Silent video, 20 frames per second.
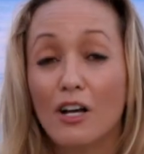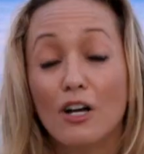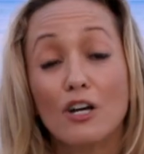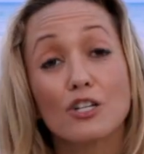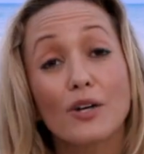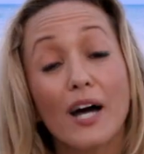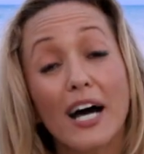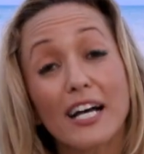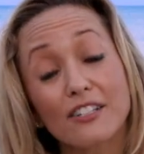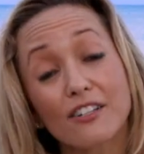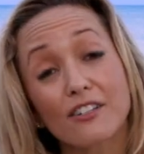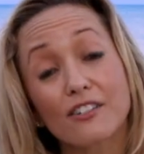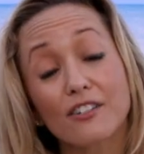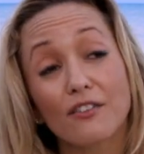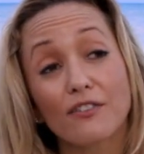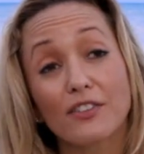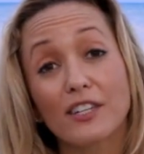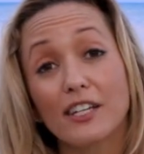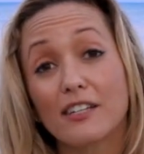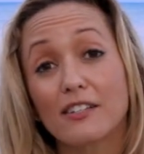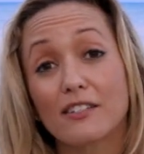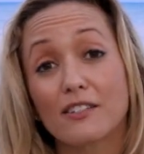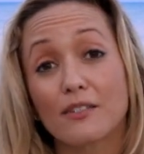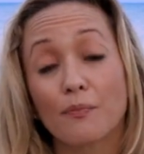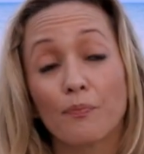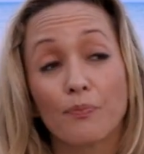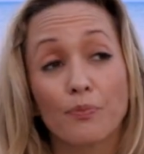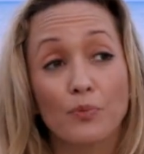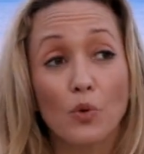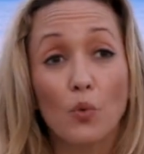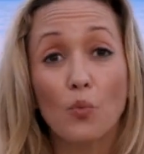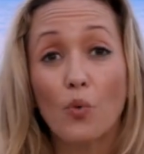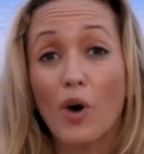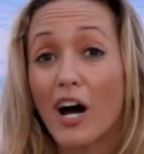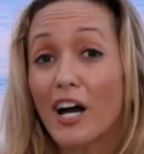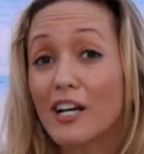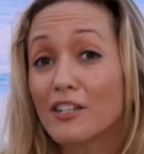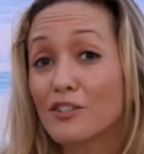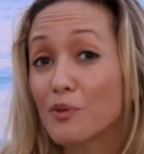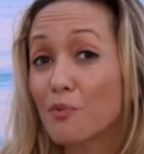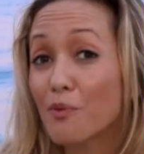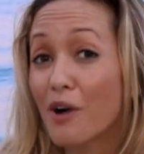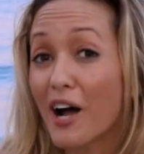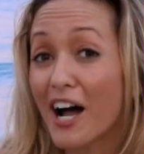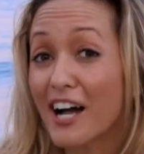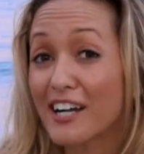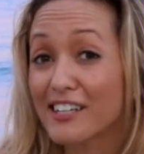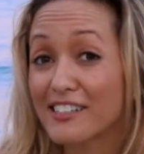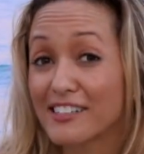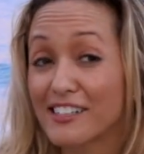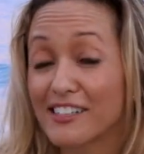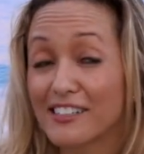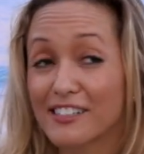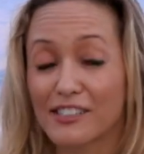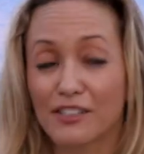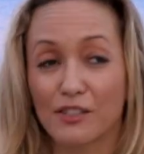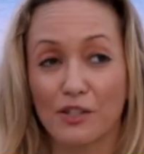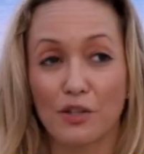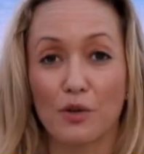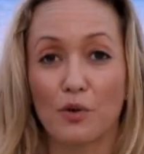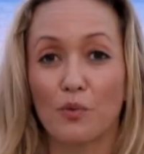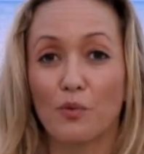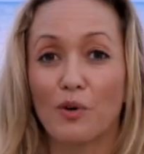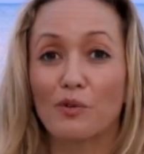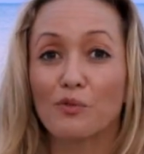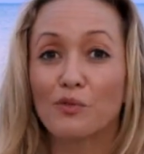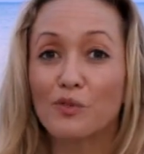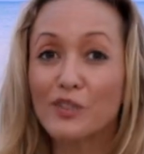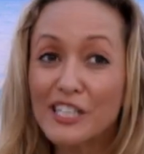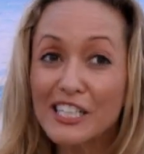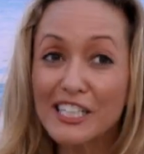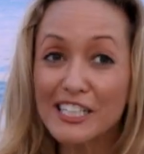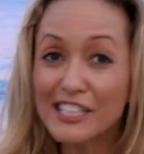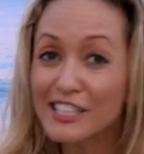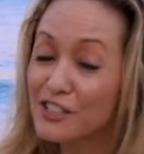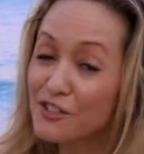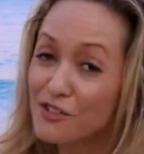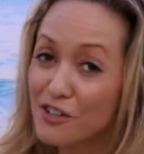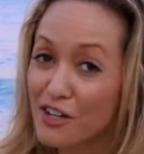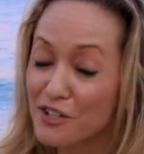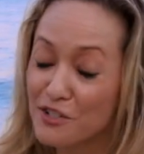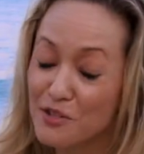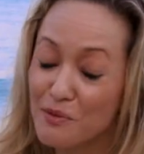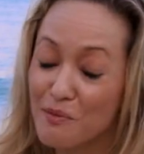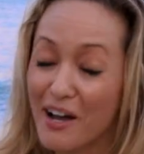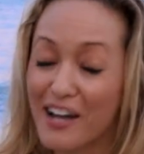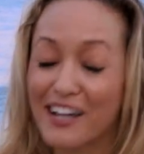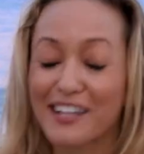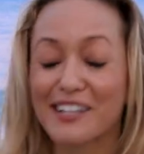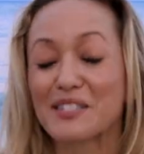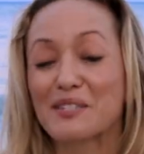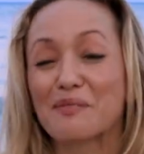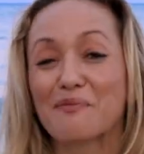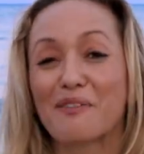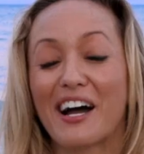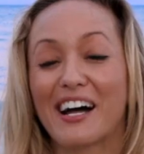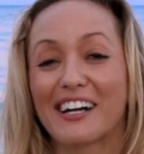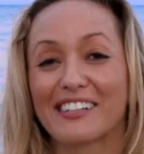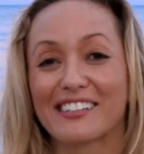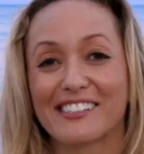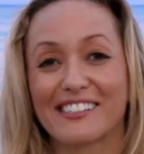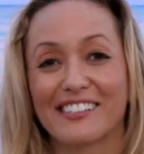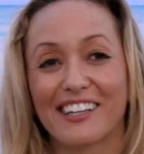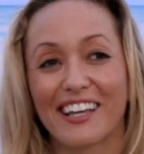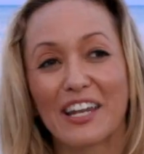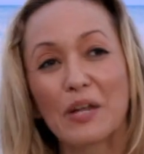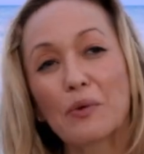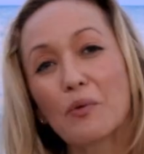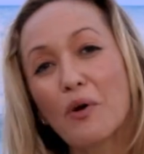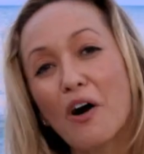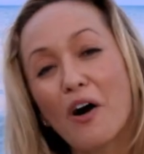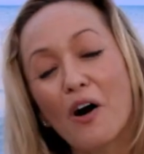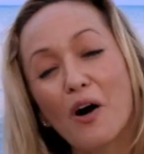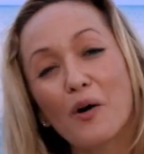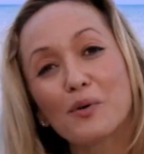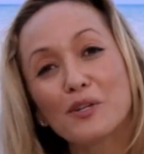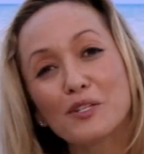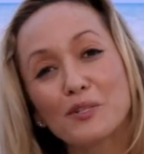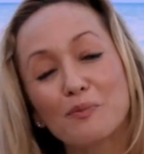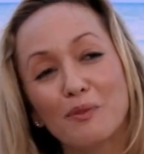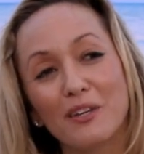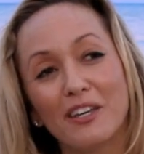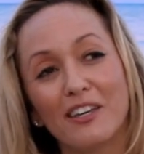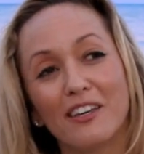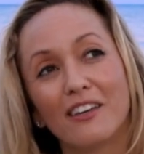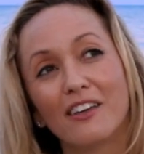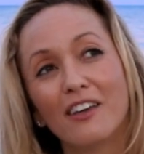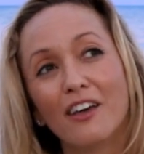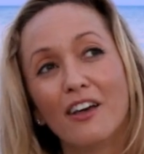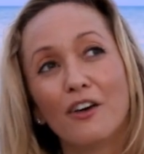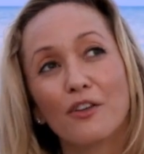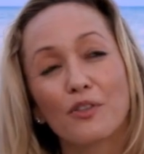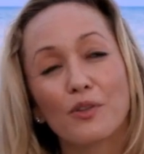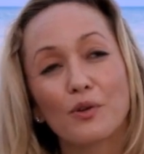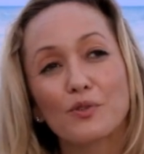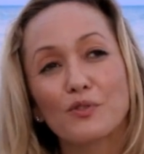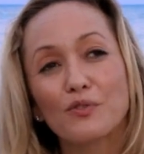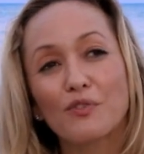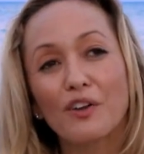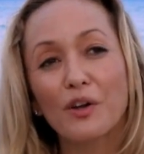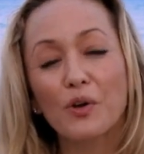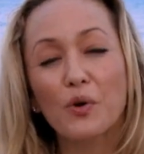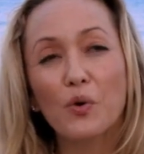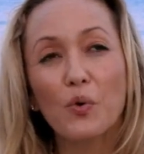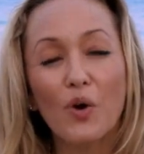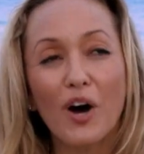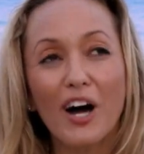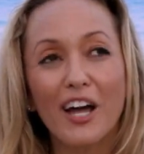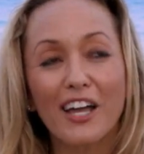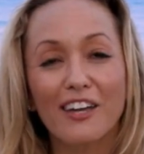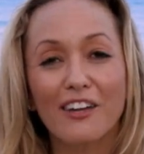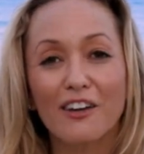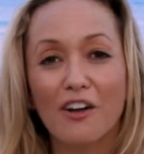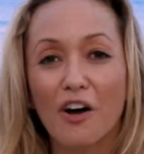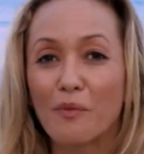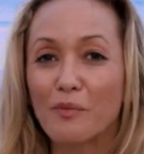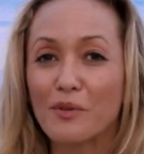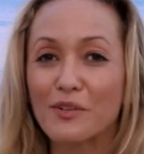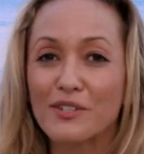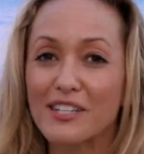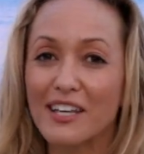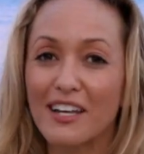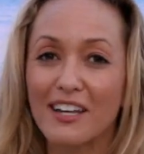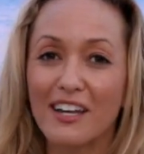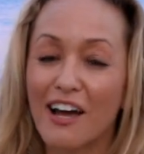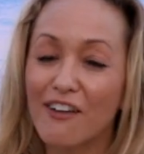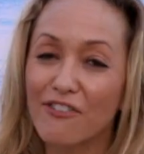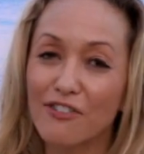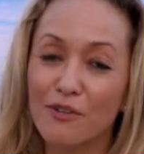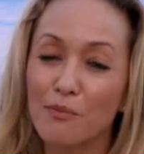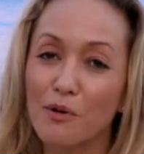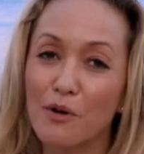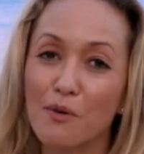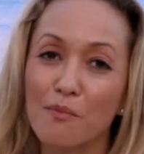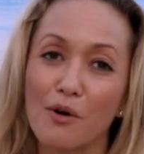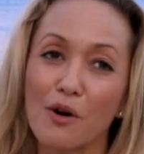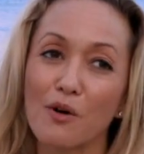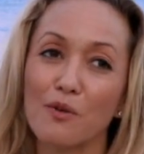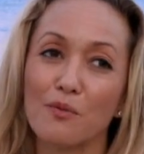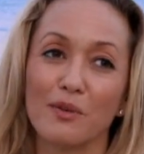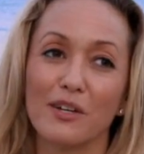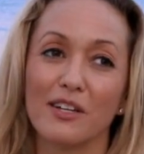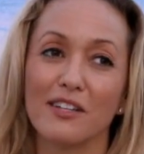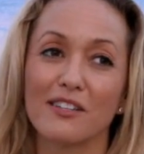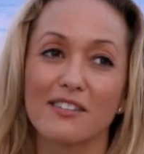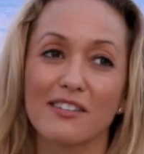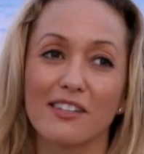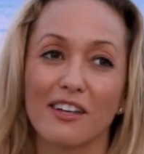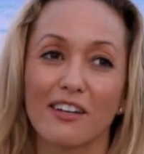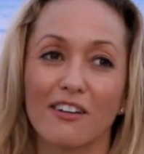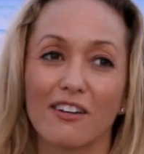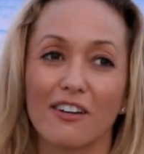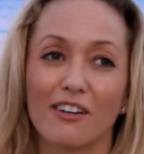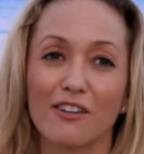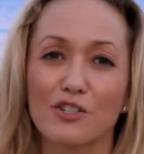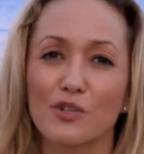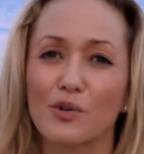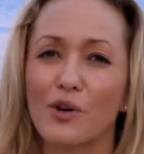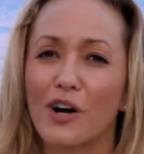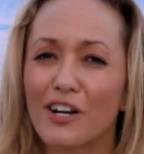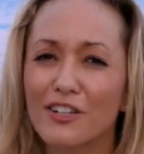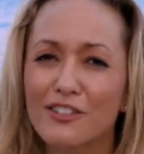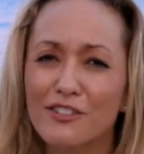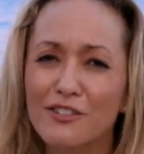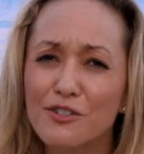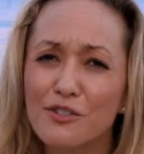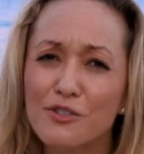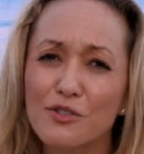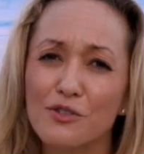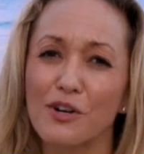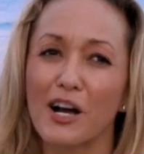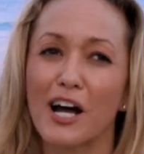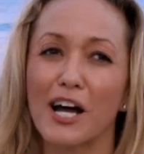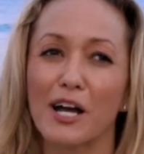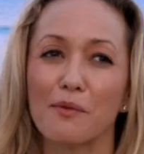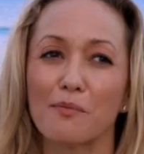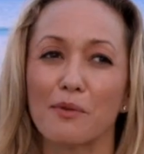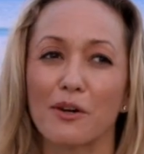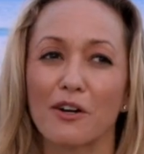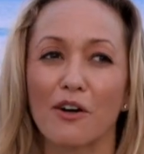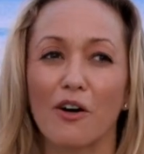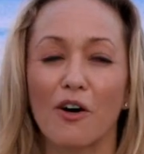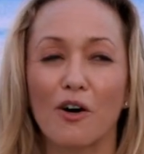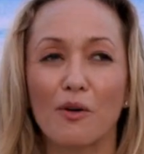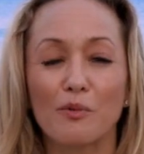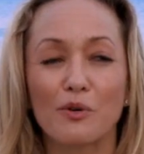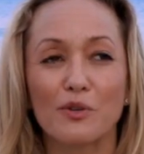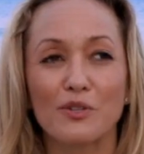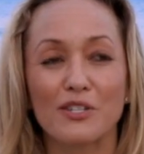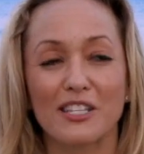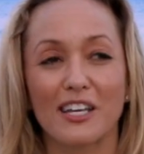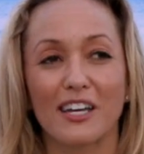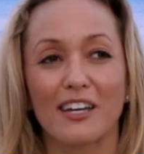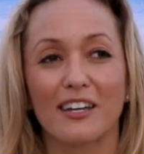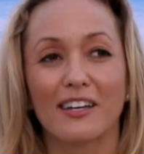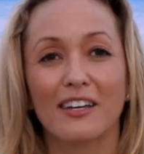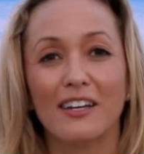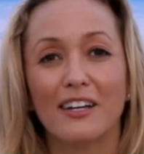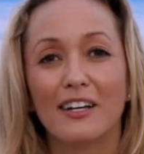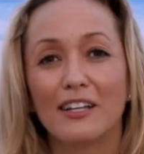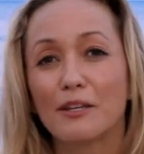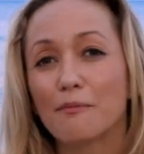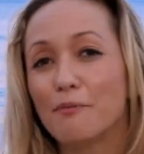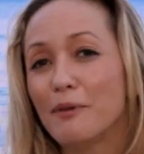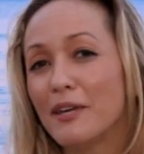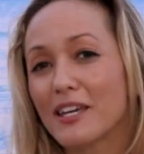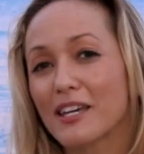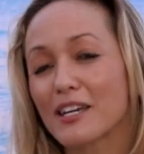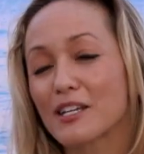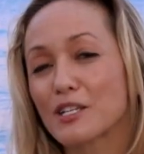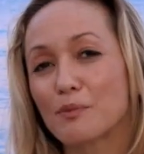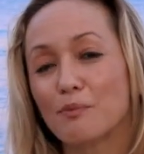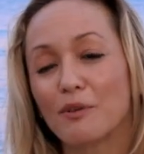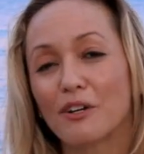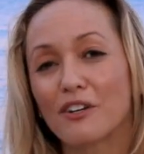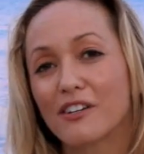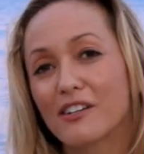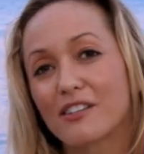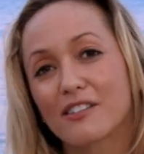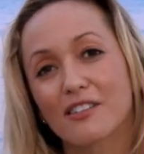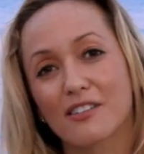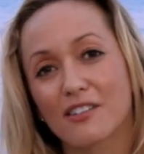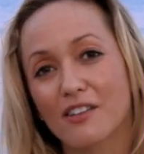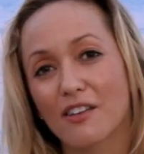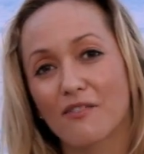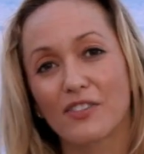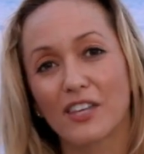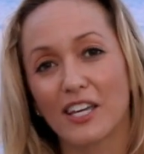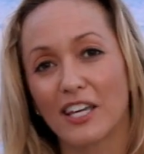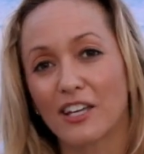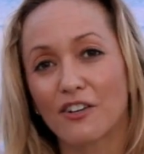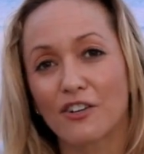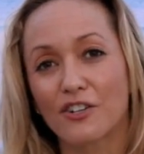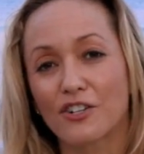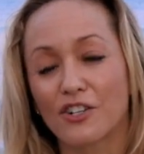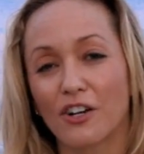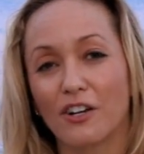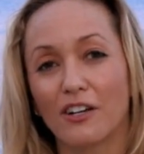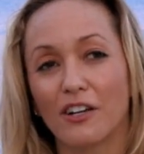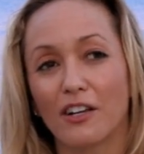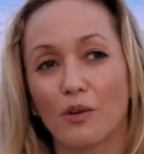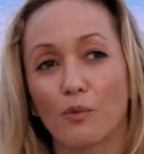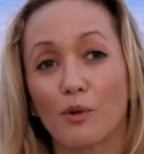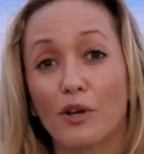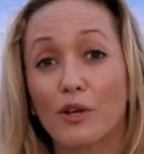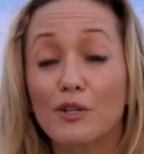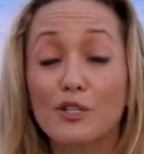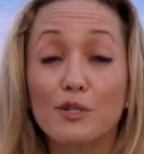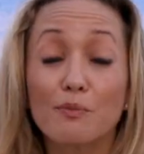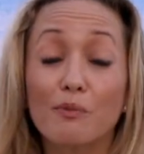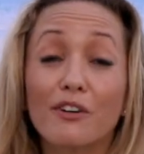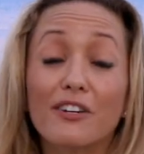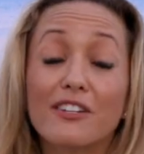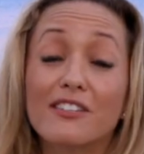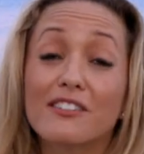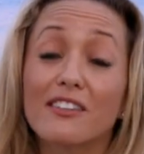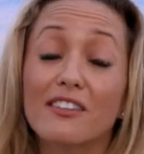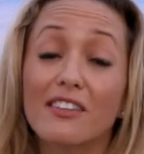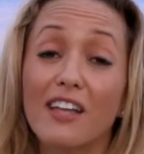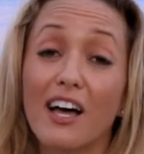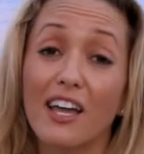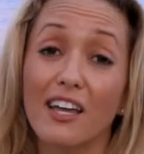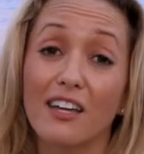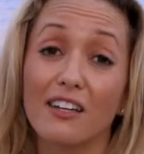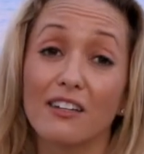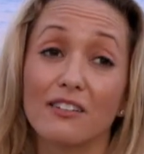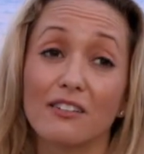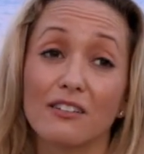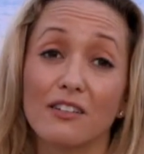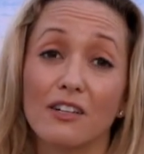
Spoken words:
So ask yourself this: why do you practice? What really draws you back into practicing? And it will always be those very quiet, almost ineffable moments that are so hard to describe, but are almost like the peak experiences of the inner journey, where you experience the light